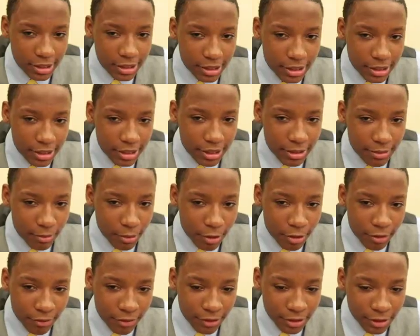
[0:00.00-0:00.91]
He uh,
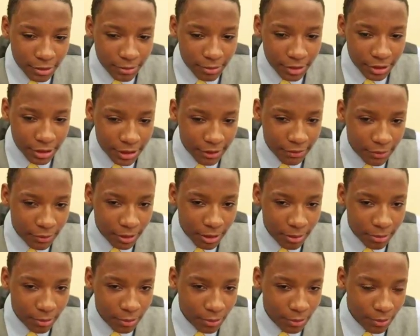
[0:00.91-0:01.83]
motivates me even when
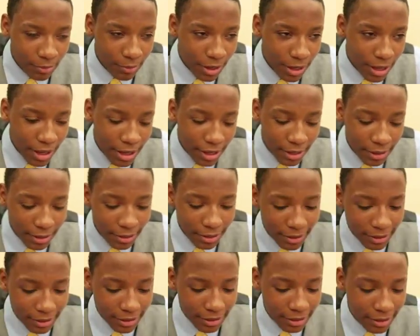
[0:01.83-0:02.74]
I'm doing bad. He,
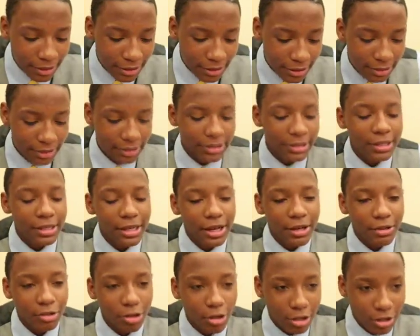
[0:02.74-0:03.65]
he, he sit
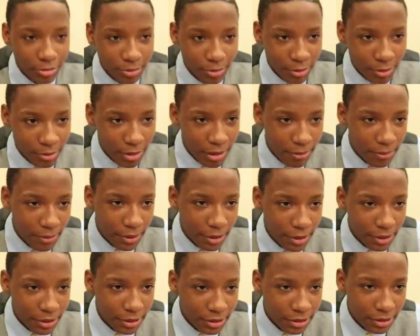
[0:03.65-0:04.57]
down talk to me with my
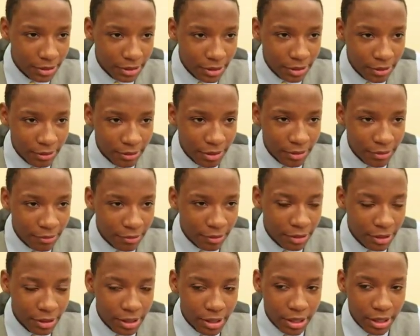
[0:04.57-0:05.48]
parents. He don't never
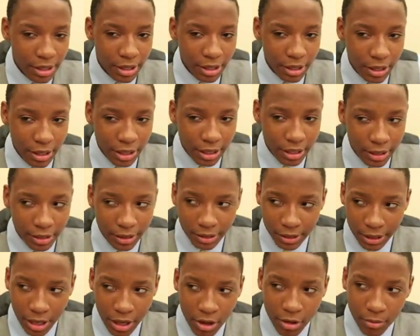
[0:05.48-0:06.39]
like
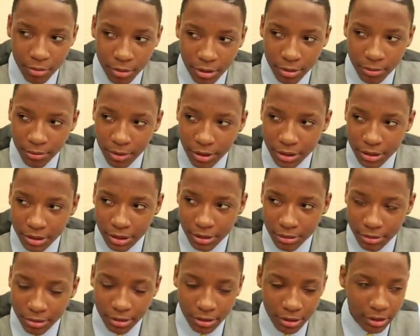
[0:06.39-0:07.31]
down me about
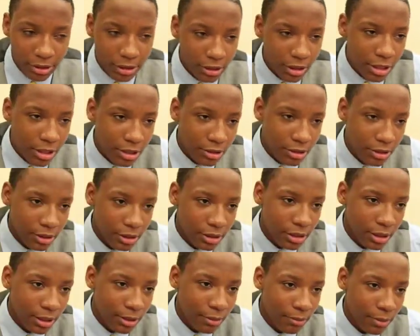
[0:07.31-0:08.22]
something. He also
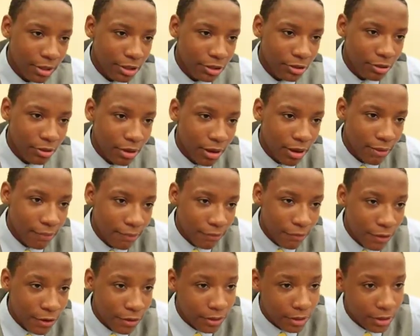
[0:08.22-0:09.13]
like make sure I'm
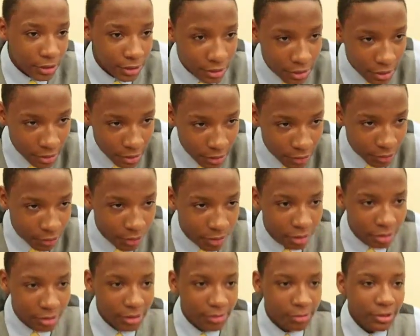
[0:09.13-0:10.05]
focused because he
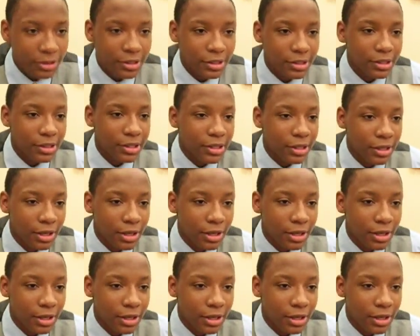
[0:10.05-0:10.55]
want to see me succeed in